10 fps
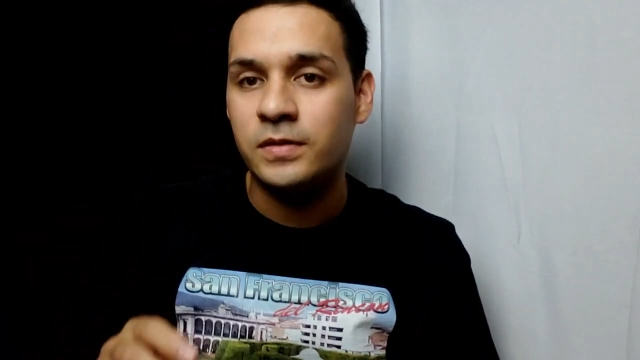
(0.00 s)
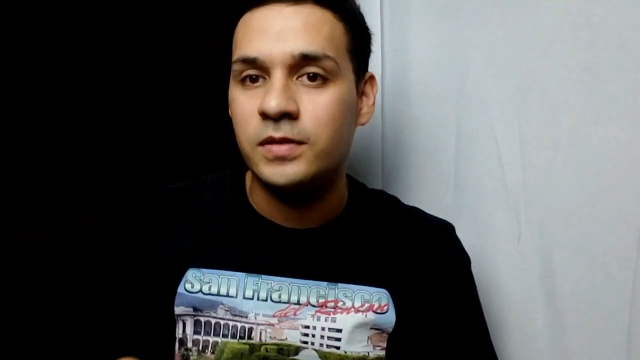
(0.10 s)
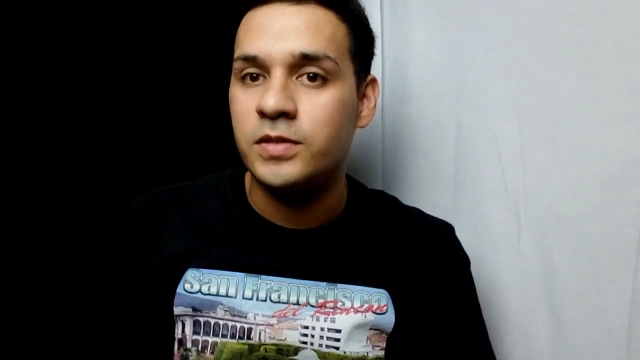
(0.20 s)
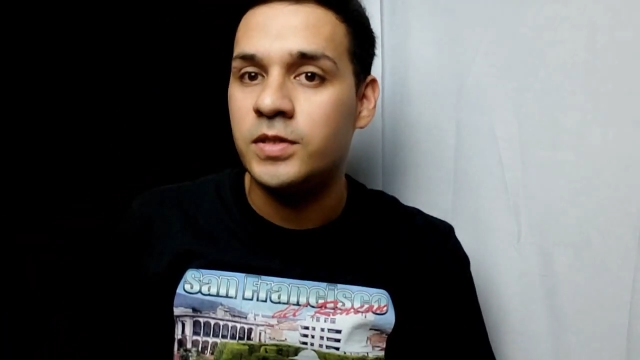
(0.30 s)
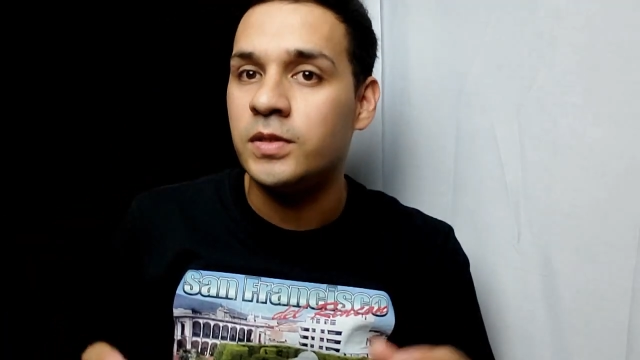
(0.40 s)

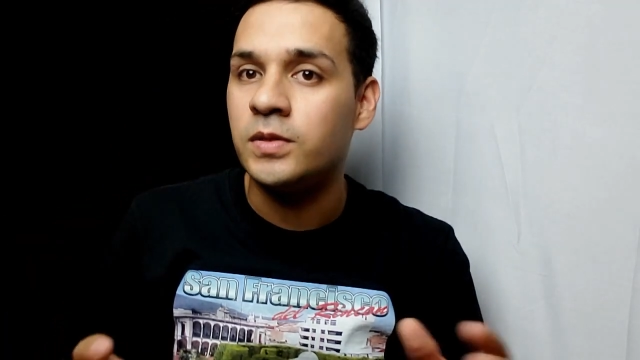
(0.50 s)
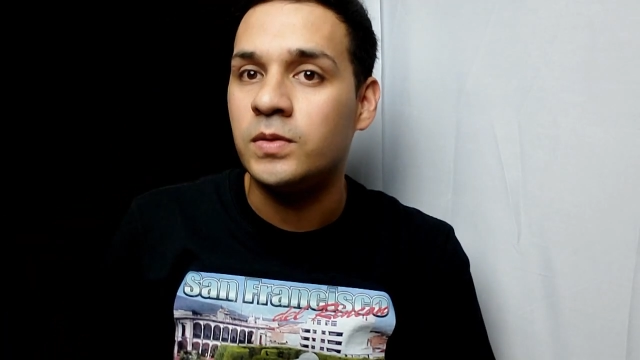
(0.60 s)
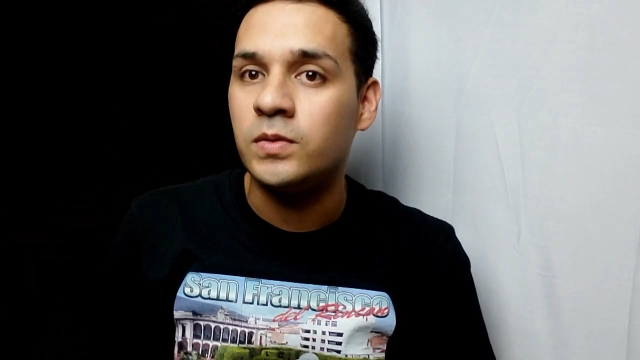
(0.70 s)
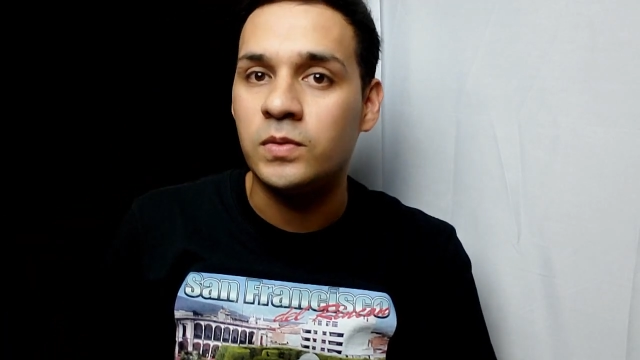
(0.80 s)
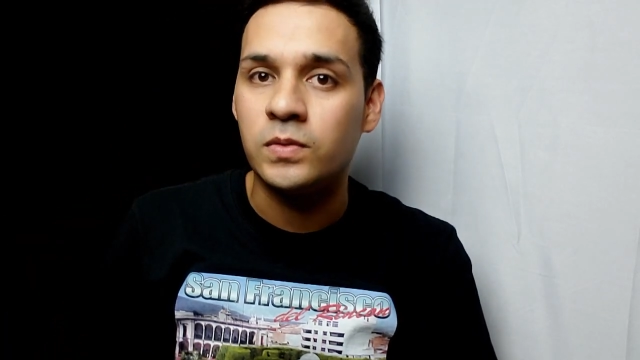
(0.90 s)

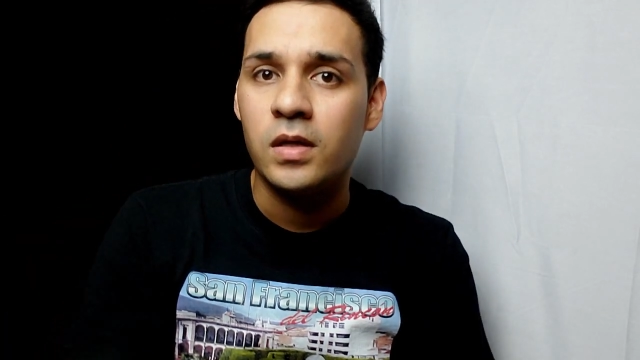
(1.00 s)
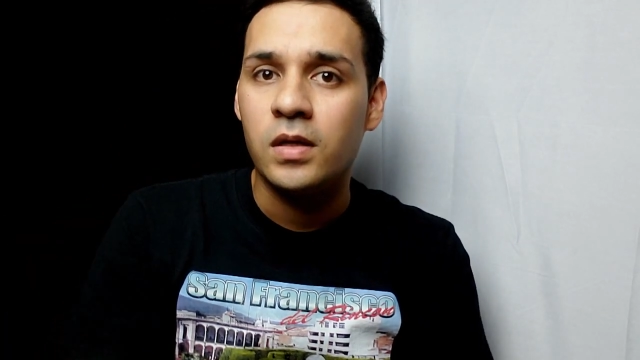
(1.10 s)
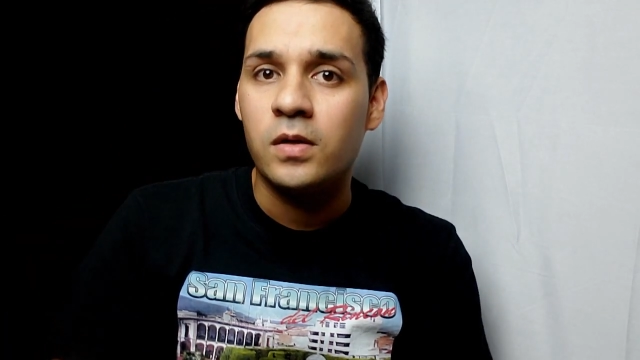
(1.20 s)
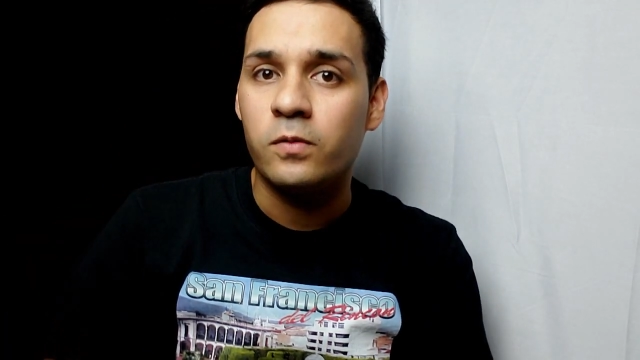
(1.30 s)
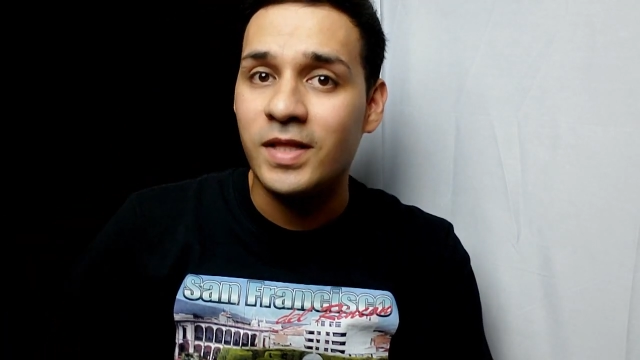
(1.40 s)
to
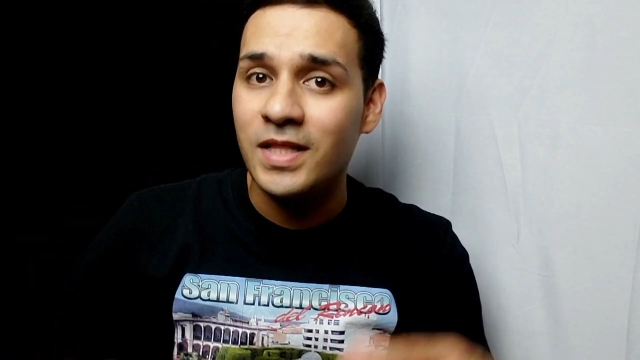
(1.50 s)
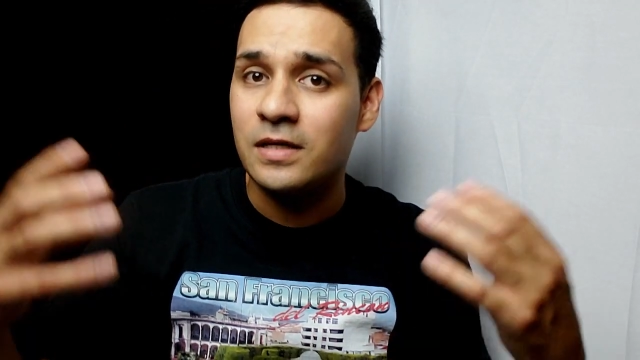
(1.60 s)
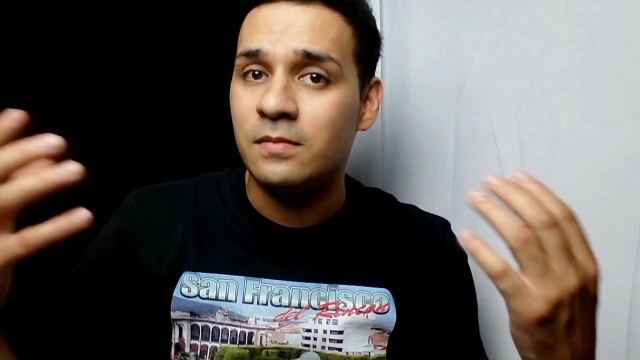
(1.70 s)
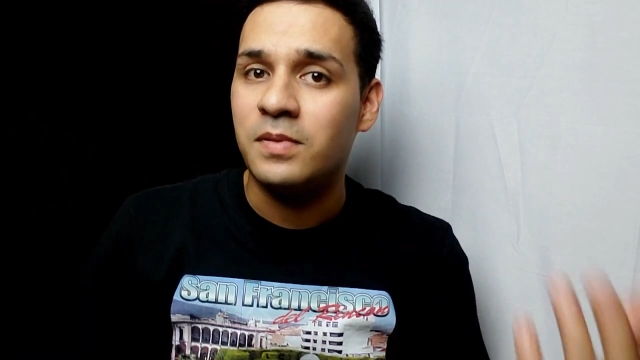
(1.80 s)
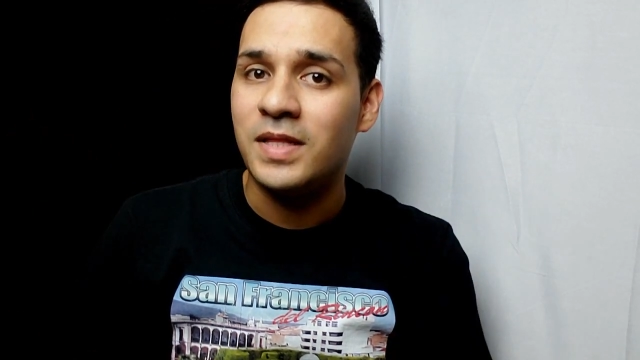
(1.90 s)
really
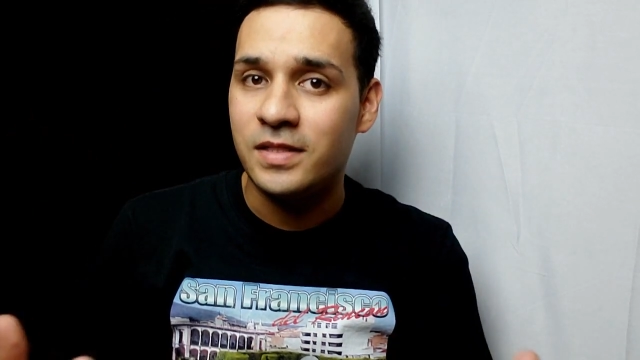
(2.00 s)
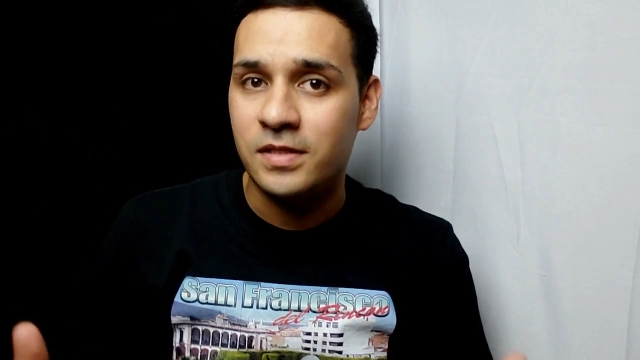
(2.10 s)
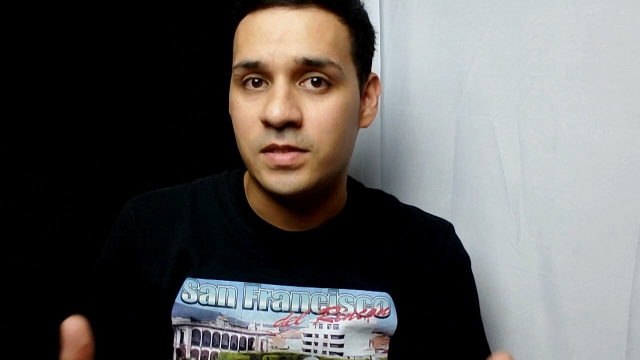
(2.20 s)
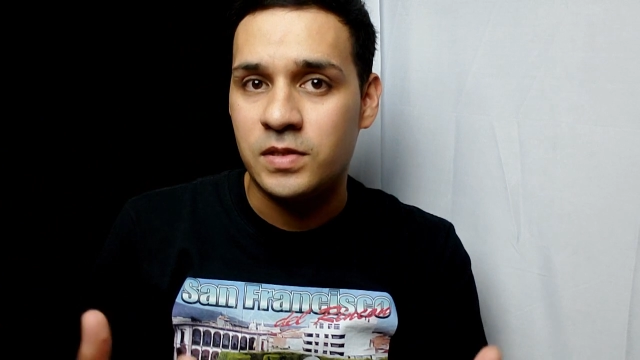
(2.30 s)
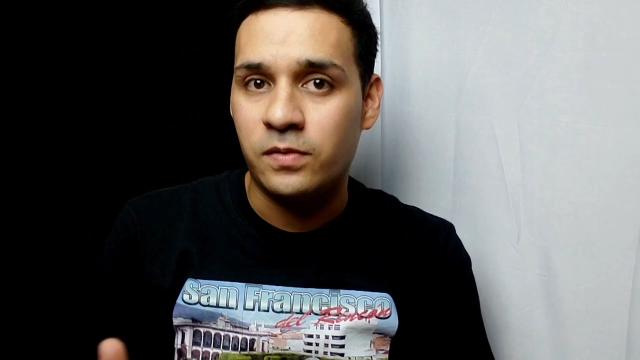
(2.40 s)
complete the story